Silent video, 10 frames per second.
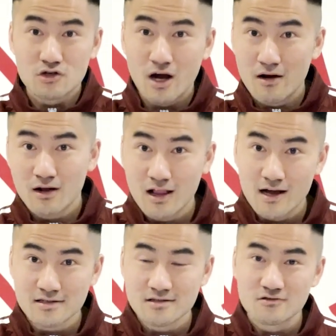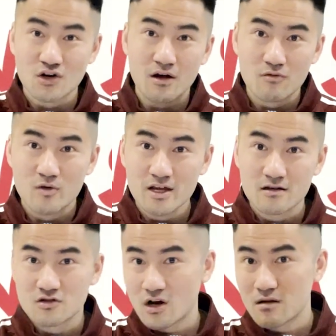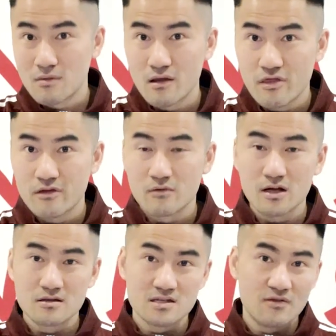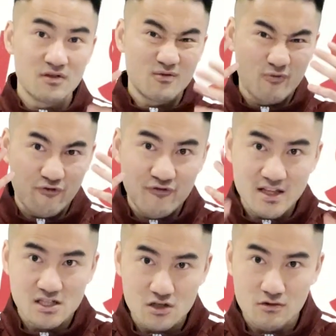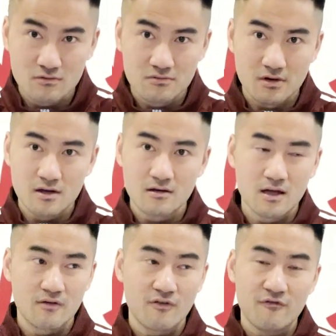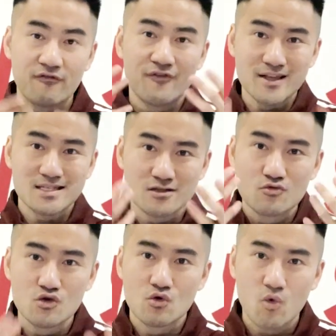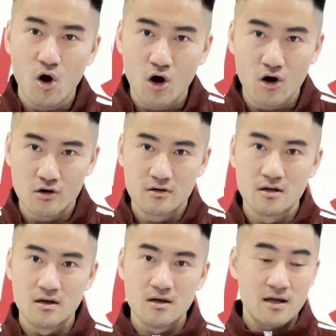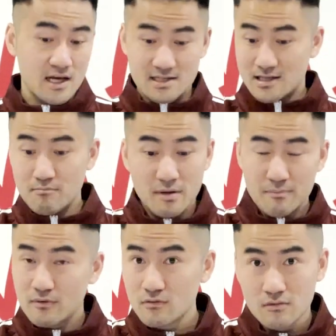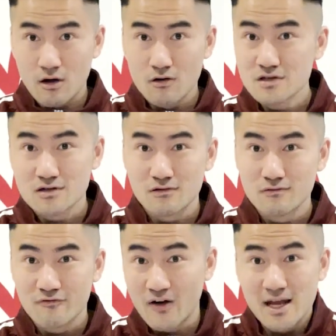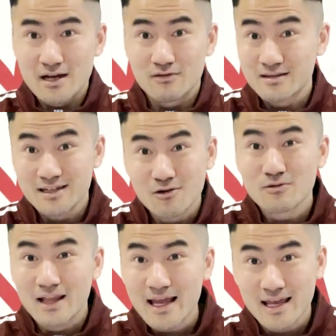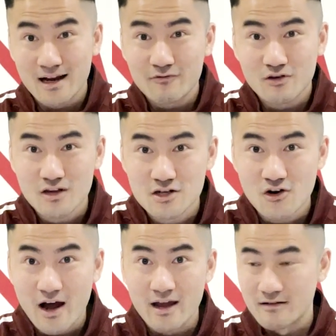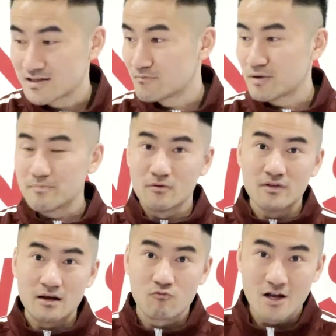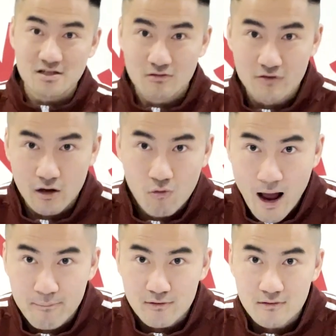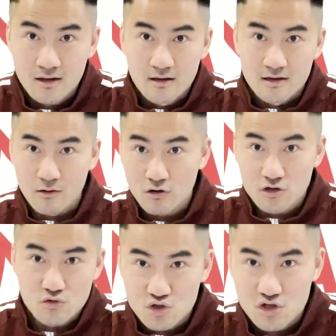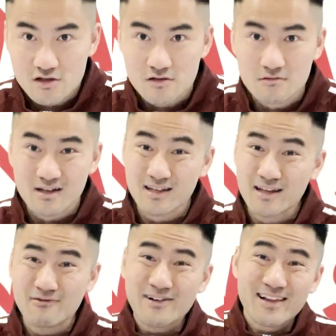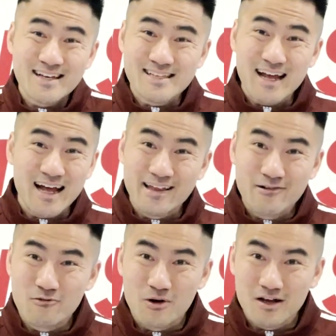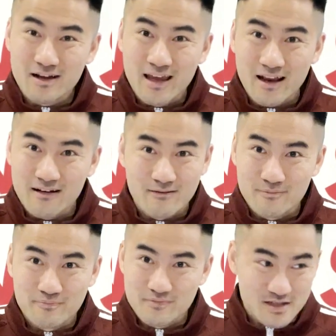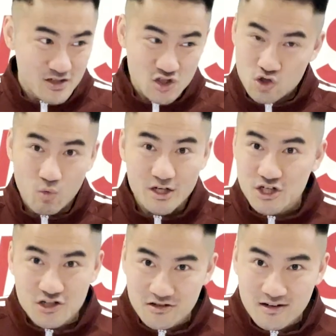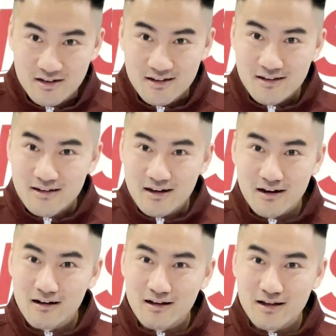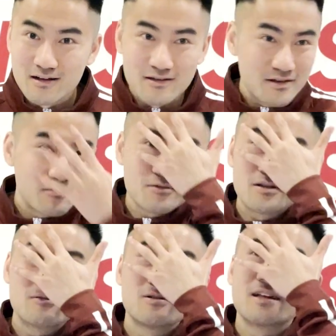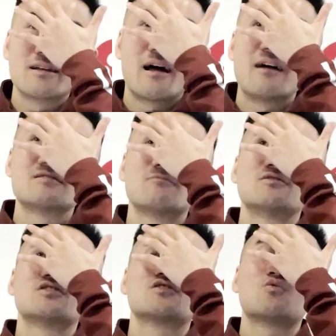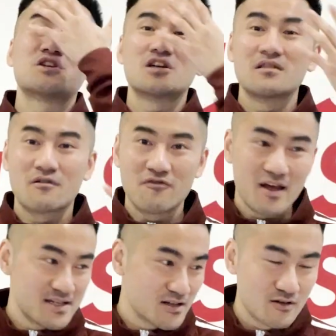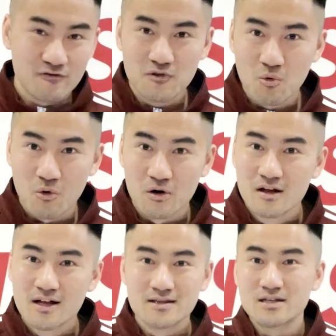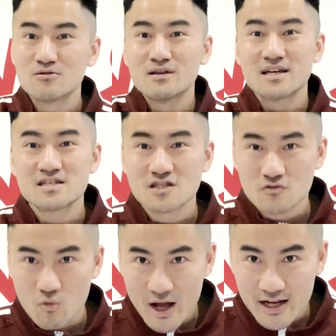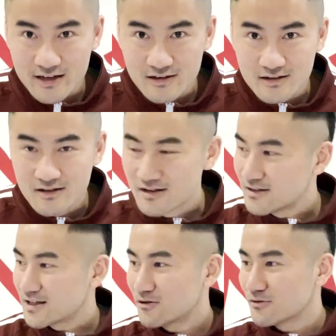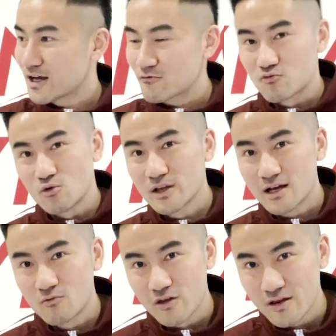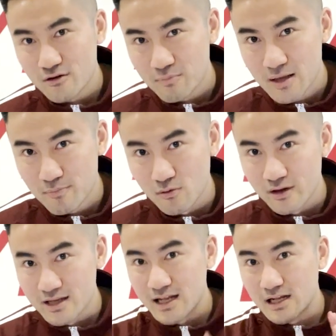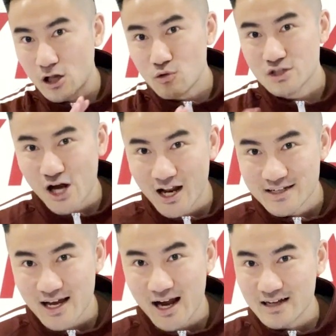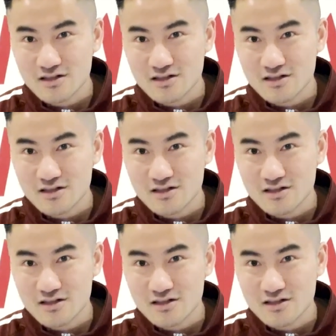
Try out a class. Try out a week. Try out a month, right? See if it fits you, right? And if it fits who you are. Because some people also find out that they don't like it after they try it. Some people, they wrestle, they grapple, they want to do jiu-jitsu, and then they realize, they don't want to get squished. They don't want to have someone squishing their face on the floor. They don't like sweating. They don't like rolling with other people in close contact.